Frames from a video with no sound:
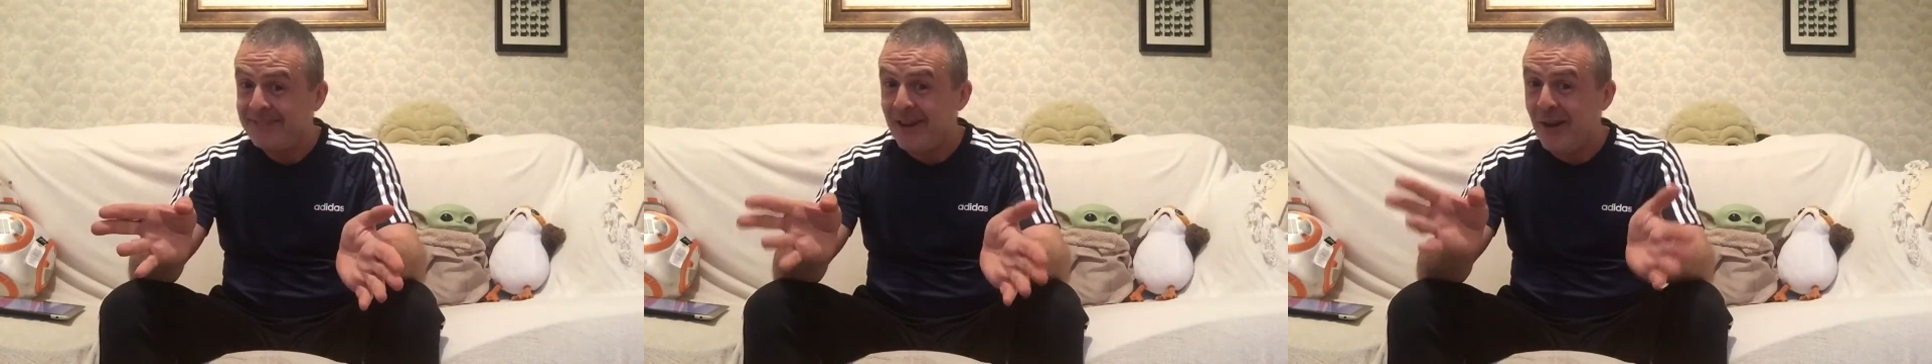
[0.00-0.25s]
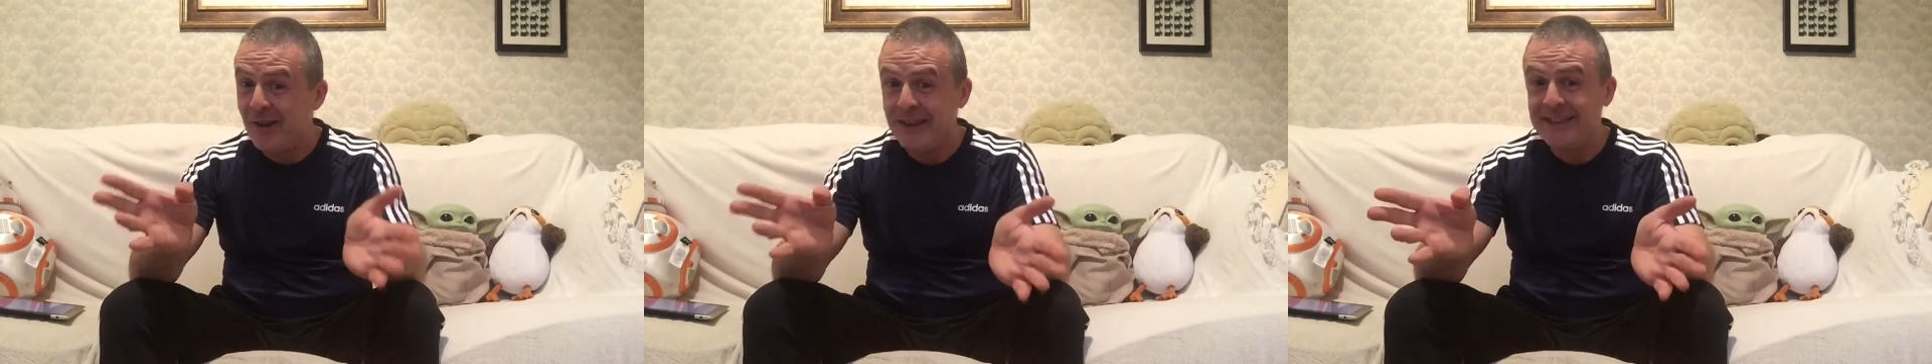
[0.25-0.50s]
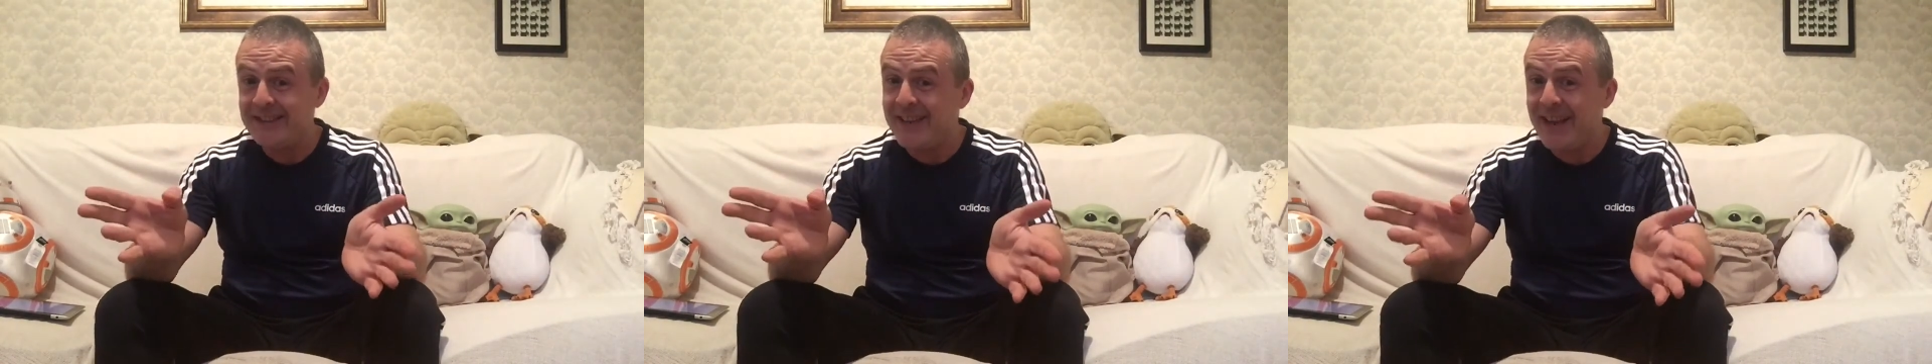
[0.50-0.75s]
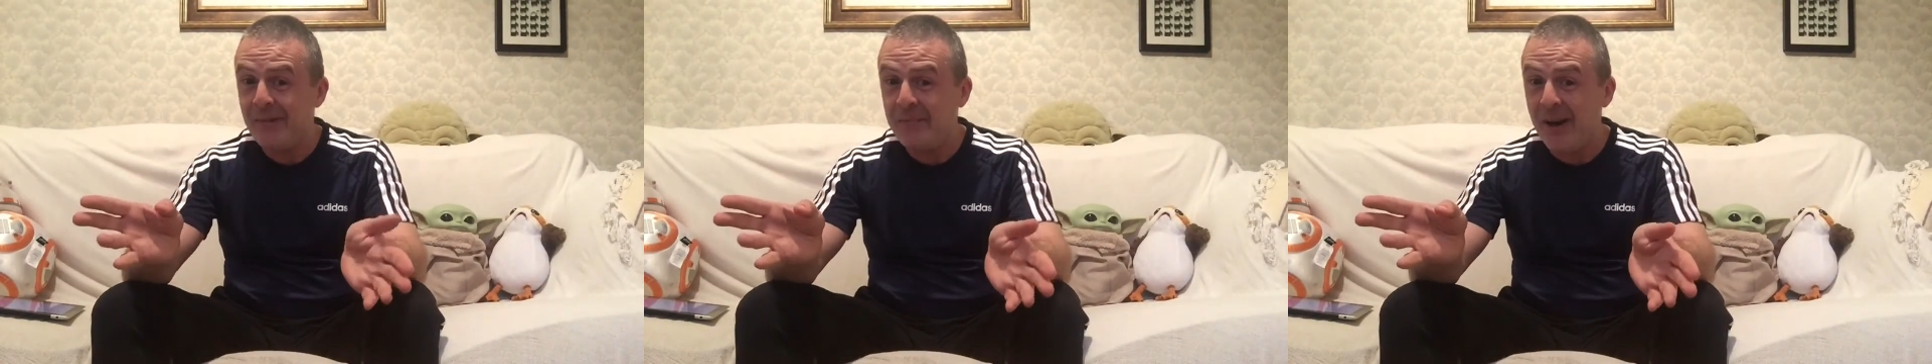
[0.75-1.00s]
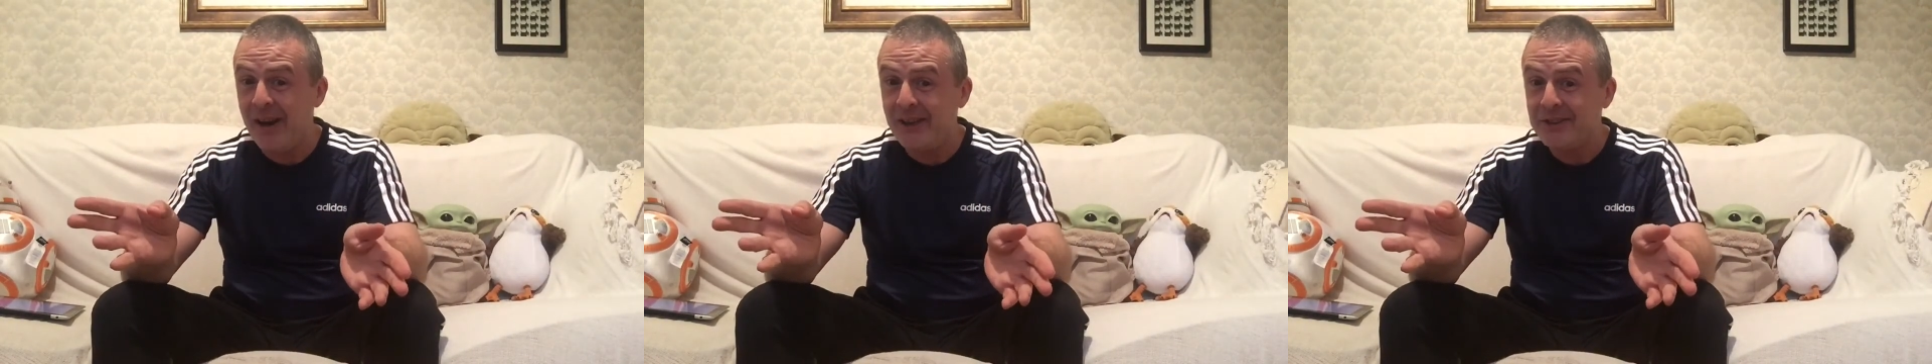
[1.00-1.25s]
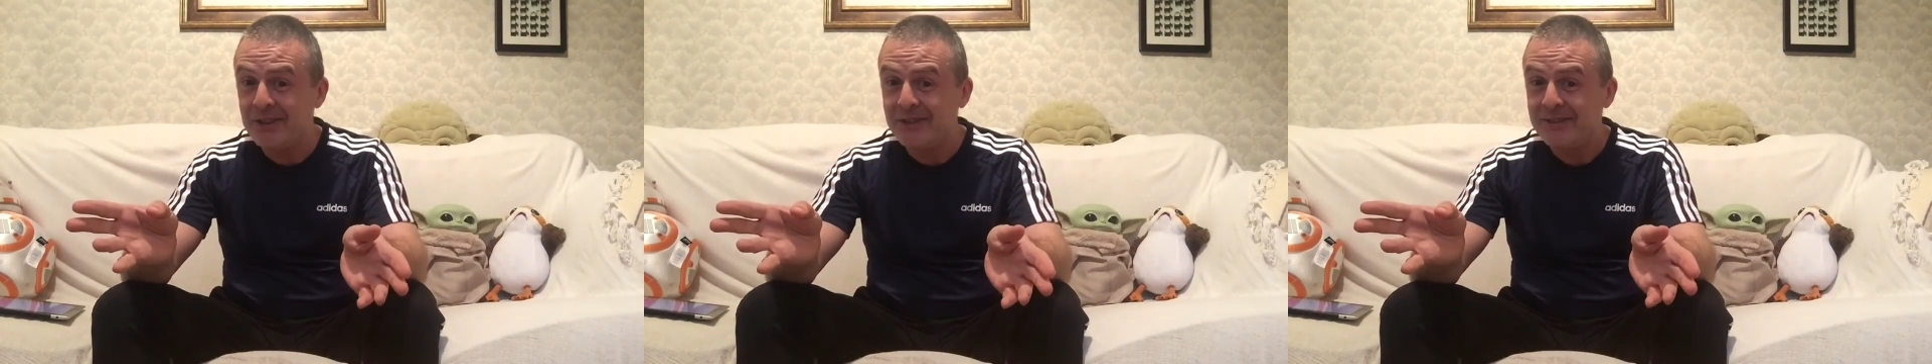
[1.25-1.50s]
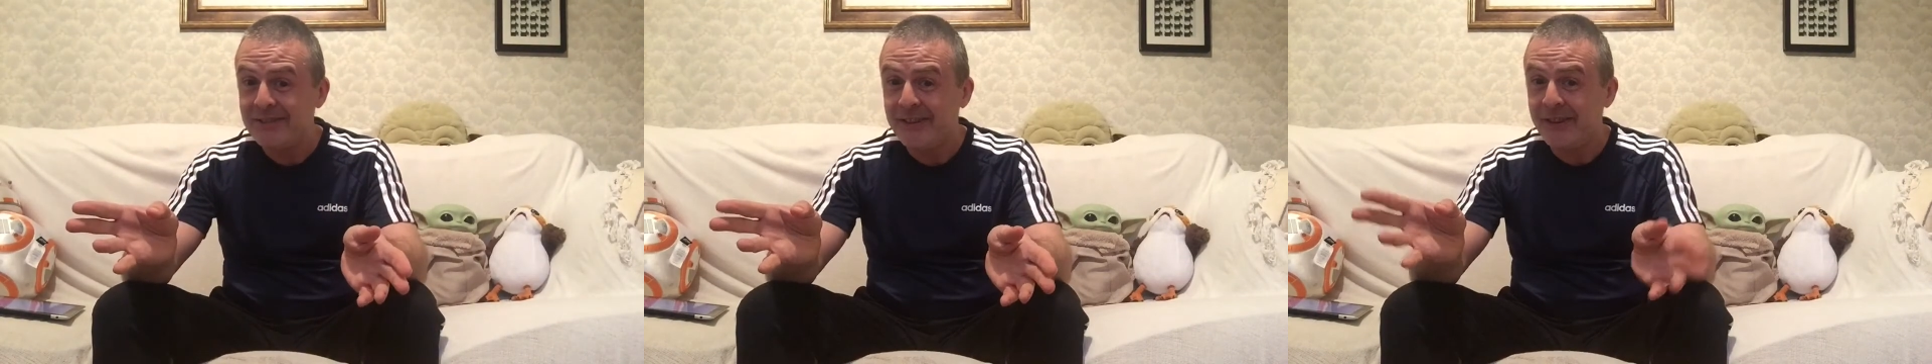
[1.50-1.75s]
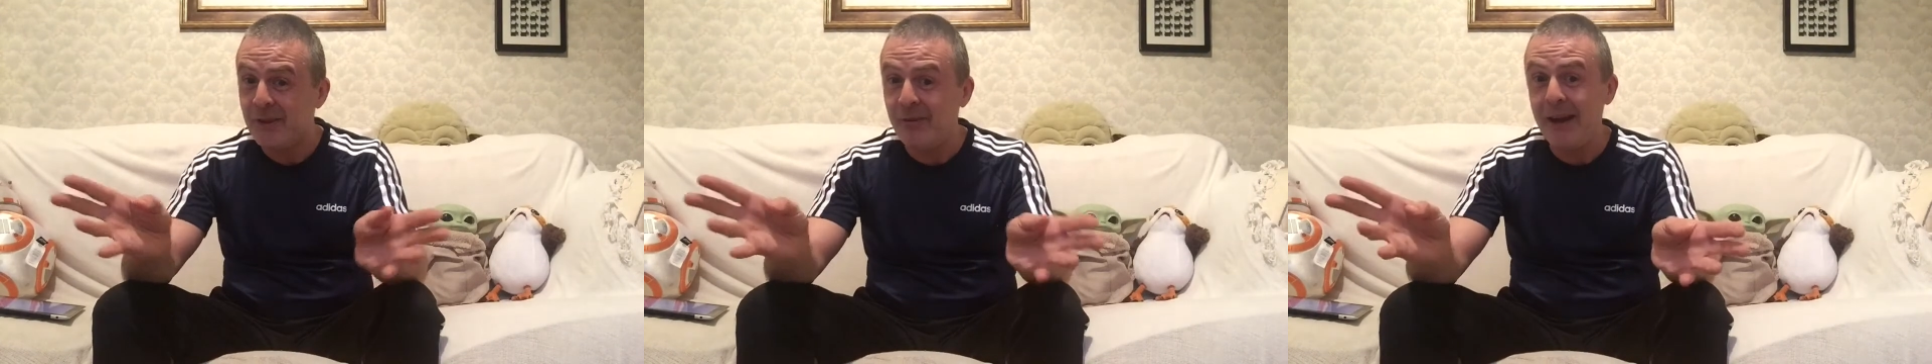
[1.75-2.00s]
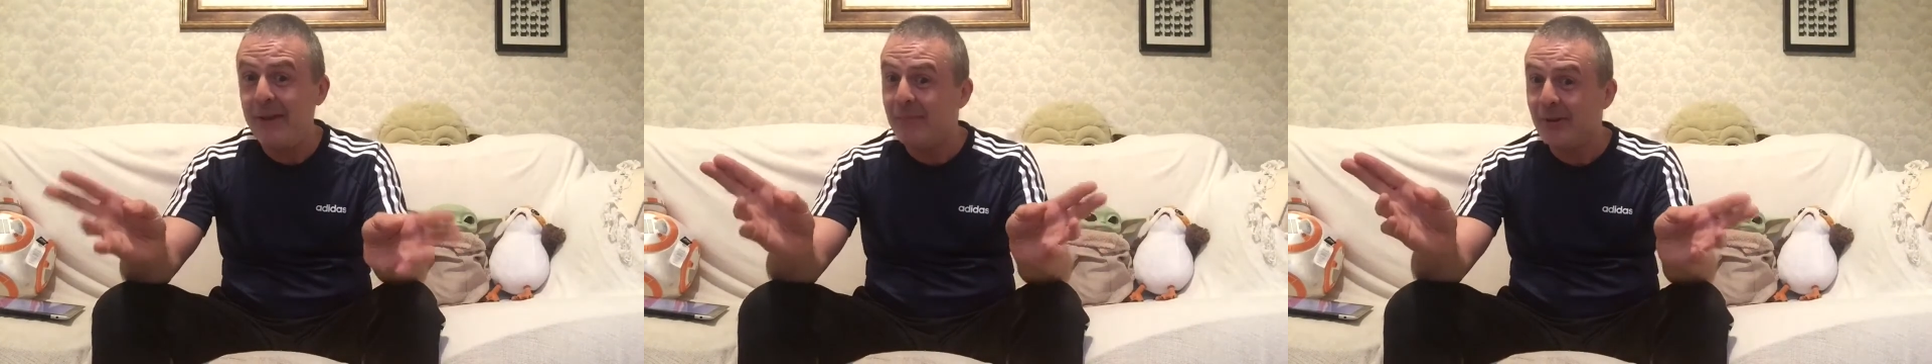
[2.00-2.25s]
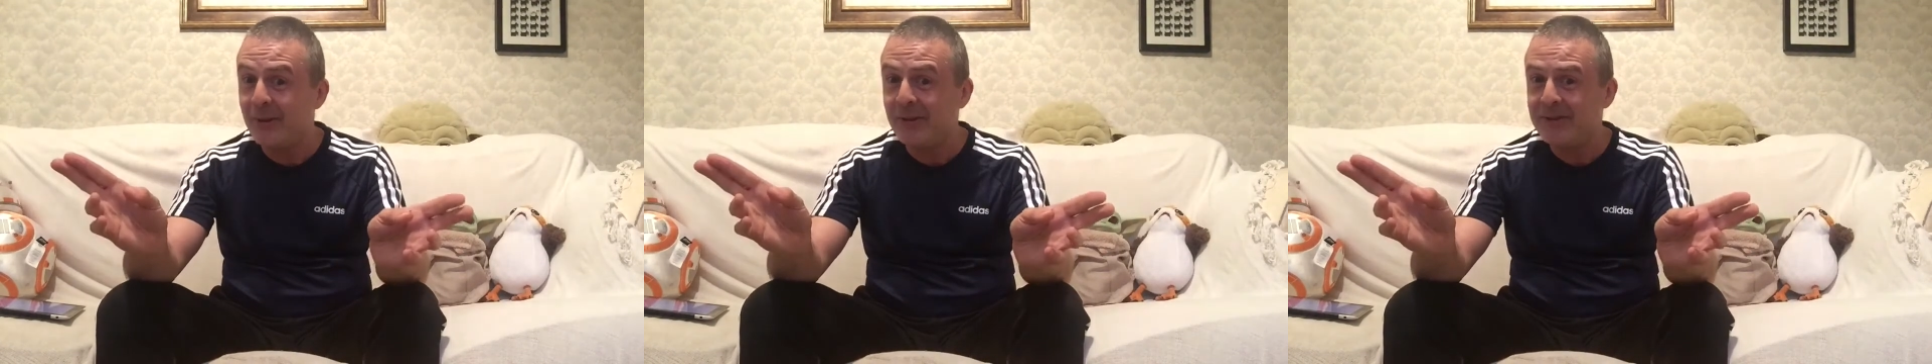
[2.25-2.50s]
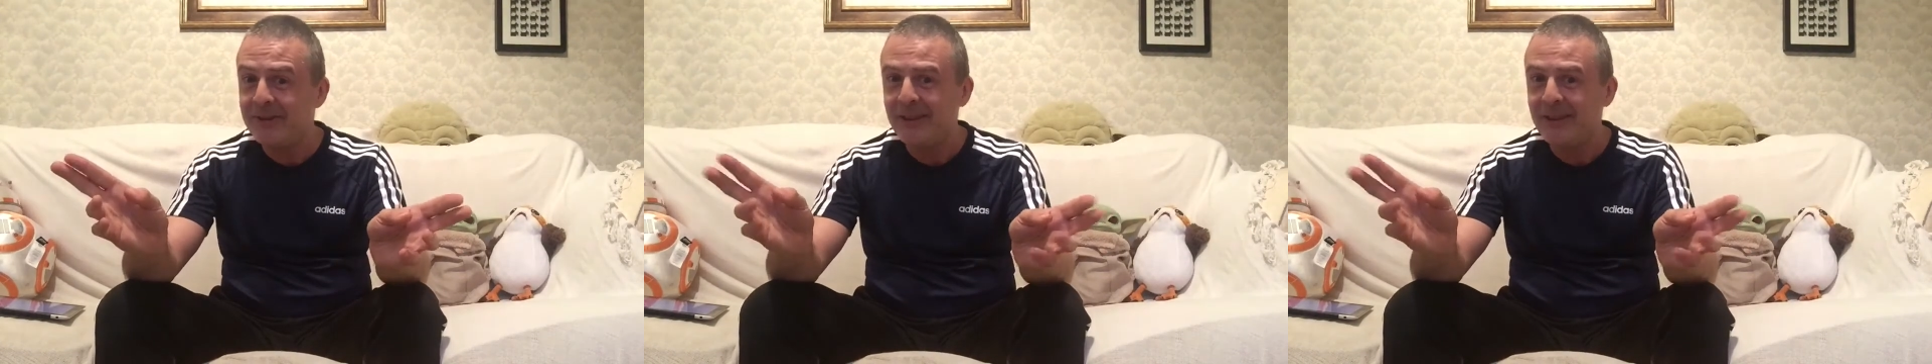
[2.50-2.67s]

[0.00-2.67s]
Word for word: on his sail barge, the crime lord,